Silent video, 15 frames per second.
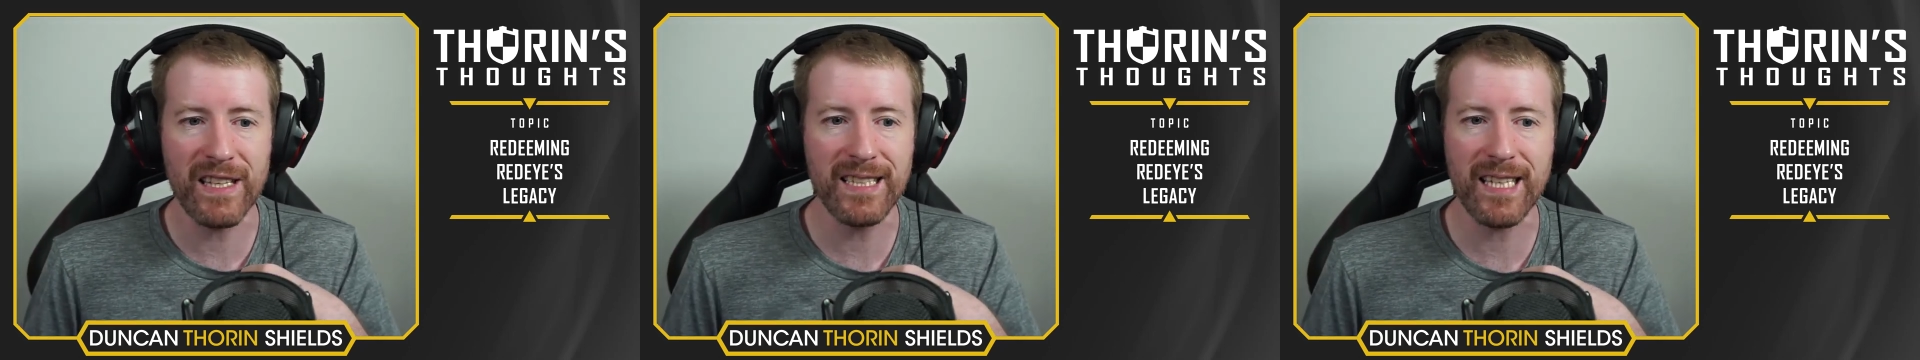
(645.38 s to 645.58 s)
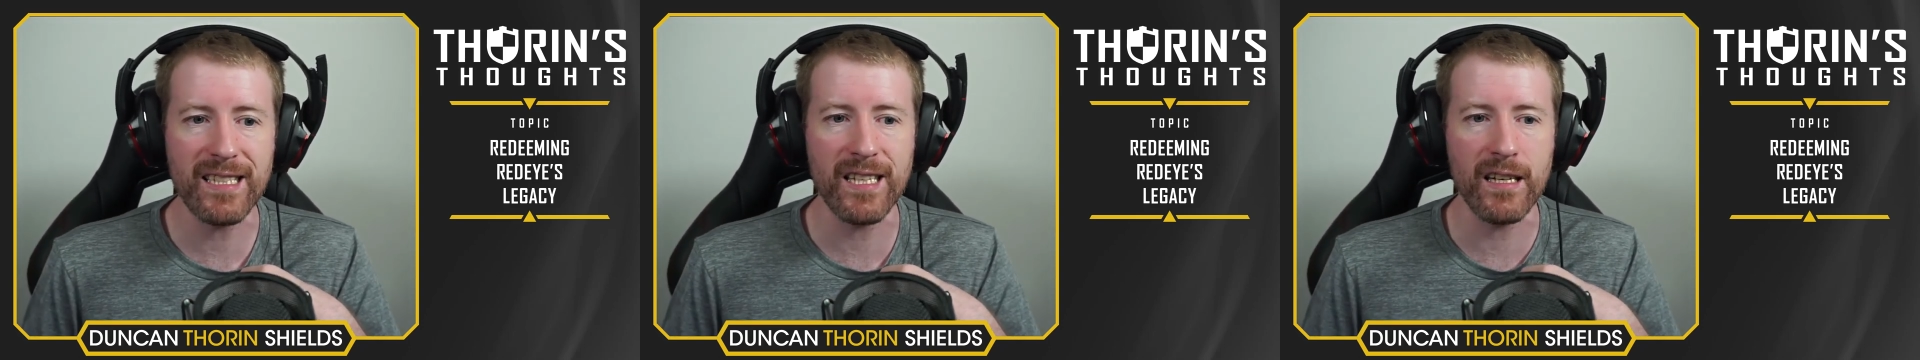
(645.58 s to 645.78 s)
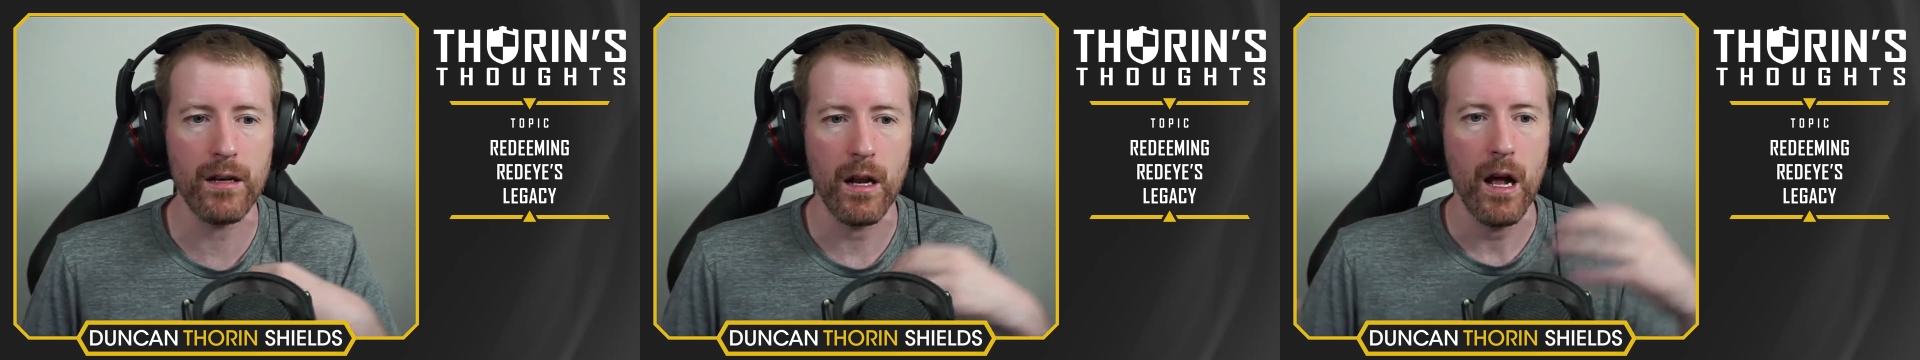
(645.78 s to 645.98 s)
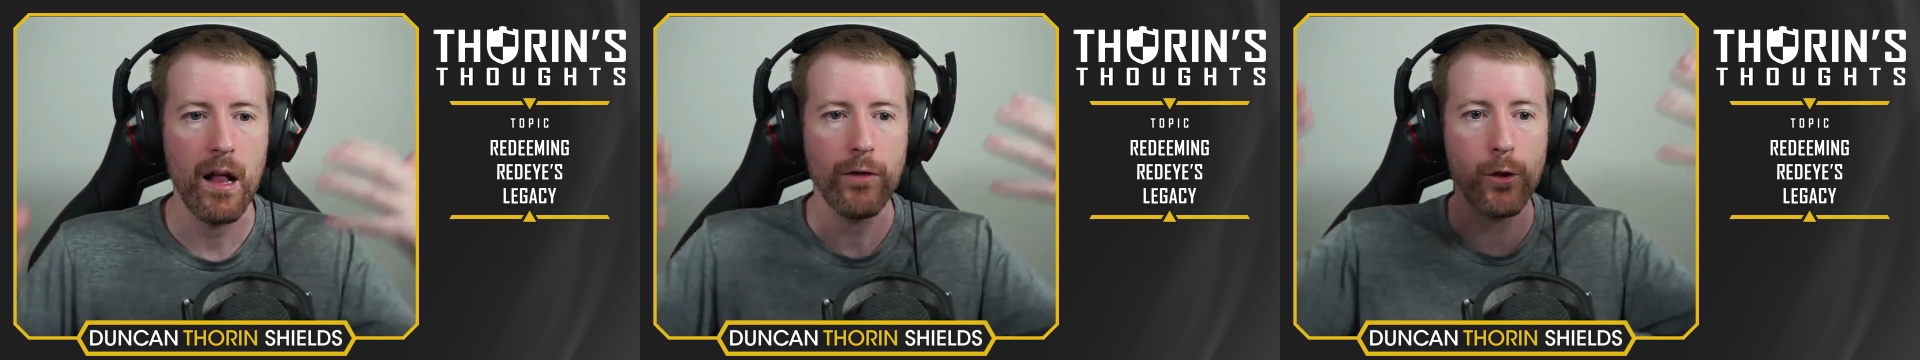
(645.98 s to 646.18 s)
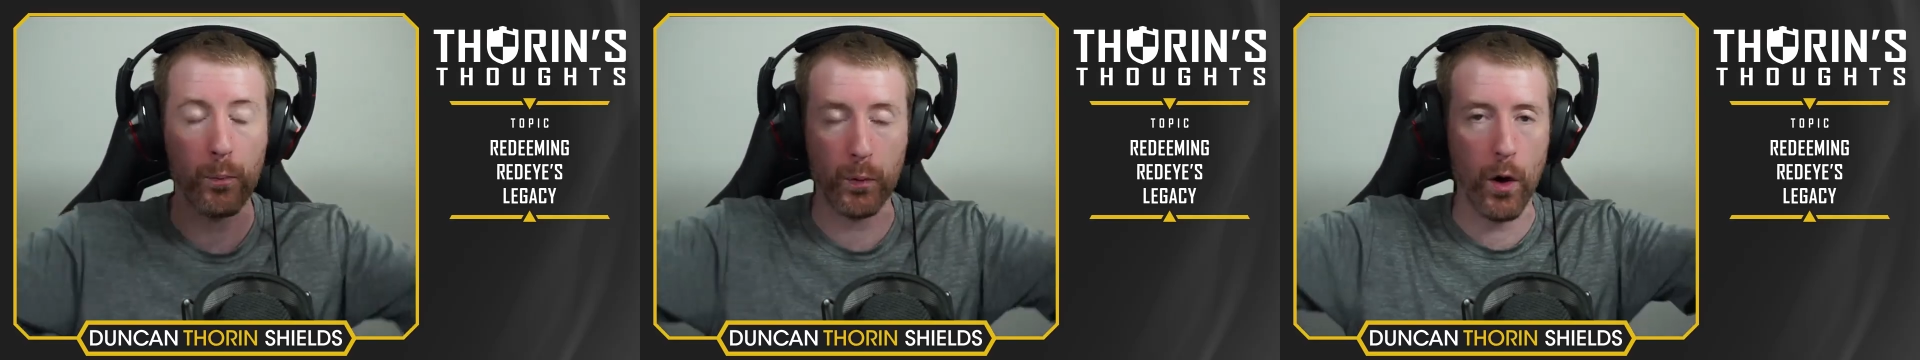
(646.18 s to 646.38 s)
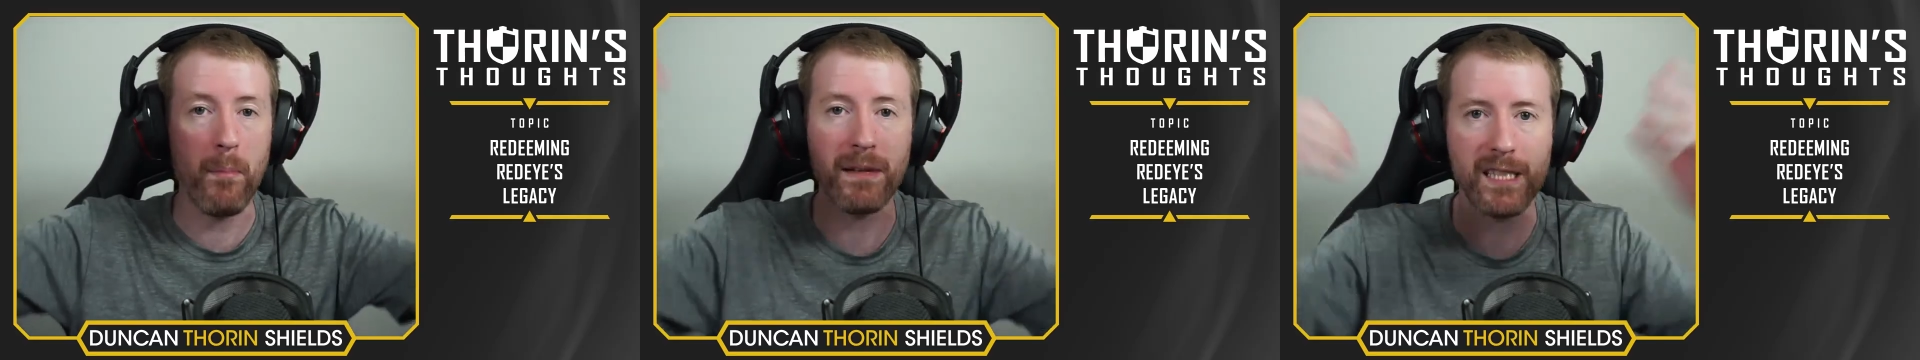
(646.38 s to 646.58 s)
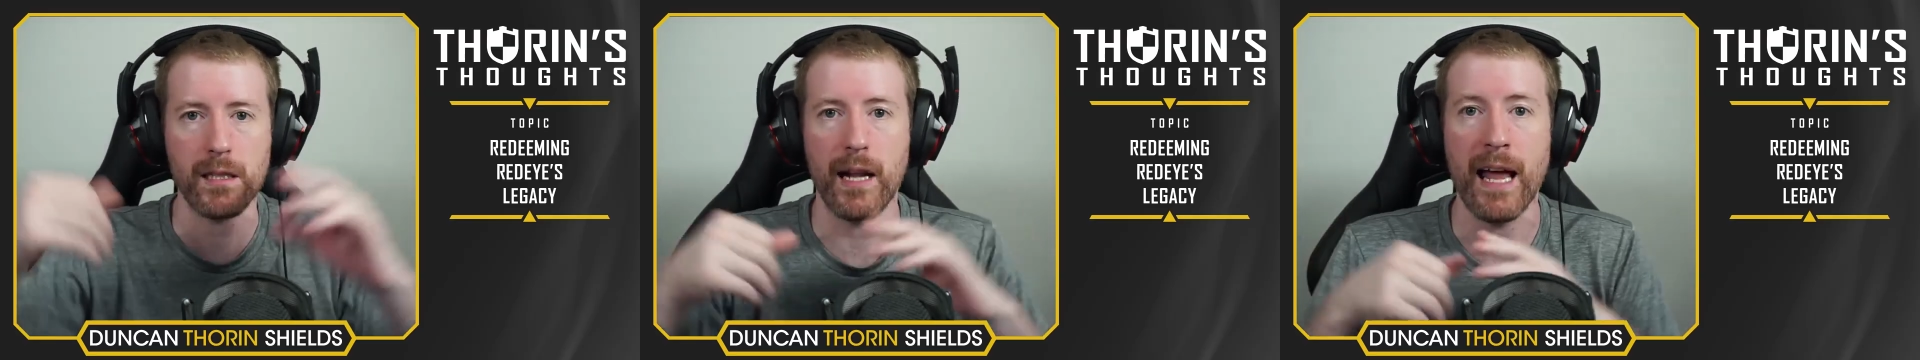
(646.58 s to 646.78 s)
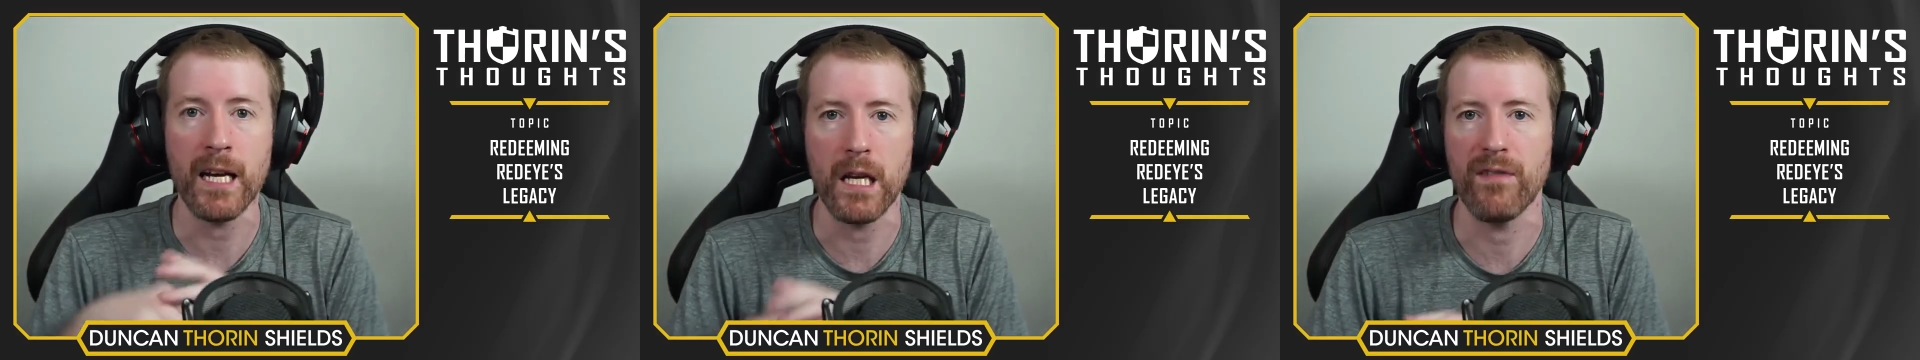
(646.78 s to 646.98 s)
This isn't the
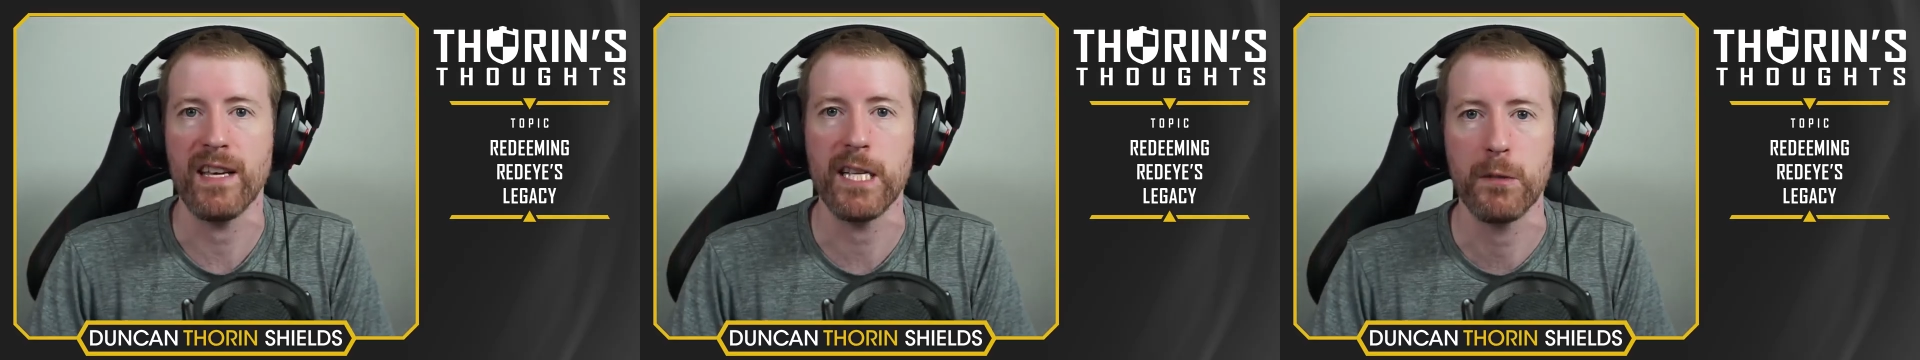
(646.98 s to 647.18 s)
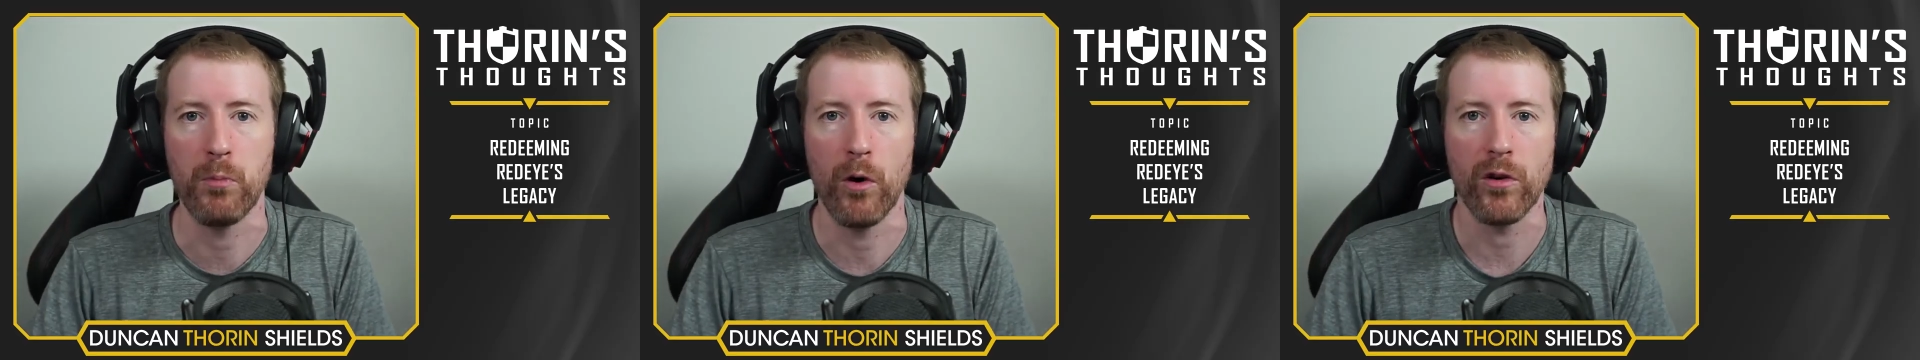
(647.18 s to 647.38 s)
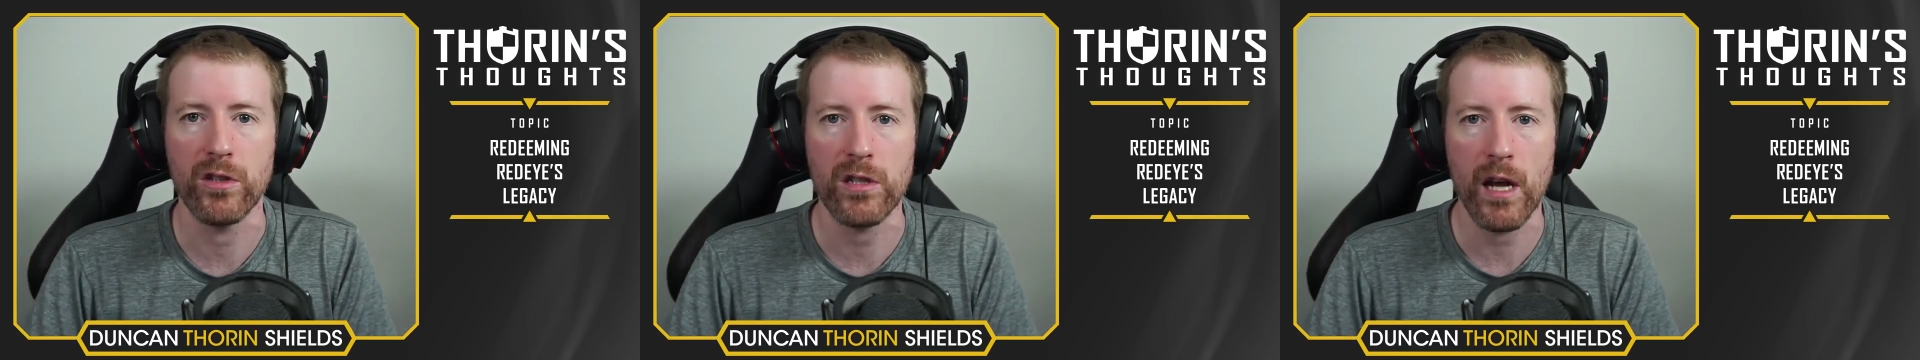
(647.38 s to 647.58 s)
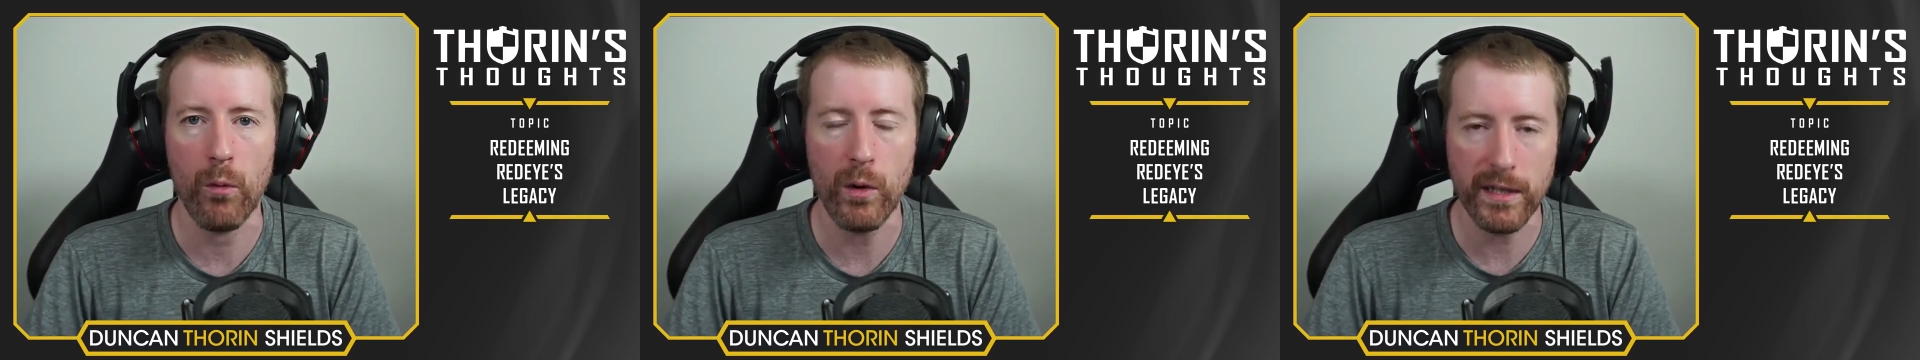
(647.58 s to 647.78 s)
promised land of esports yet.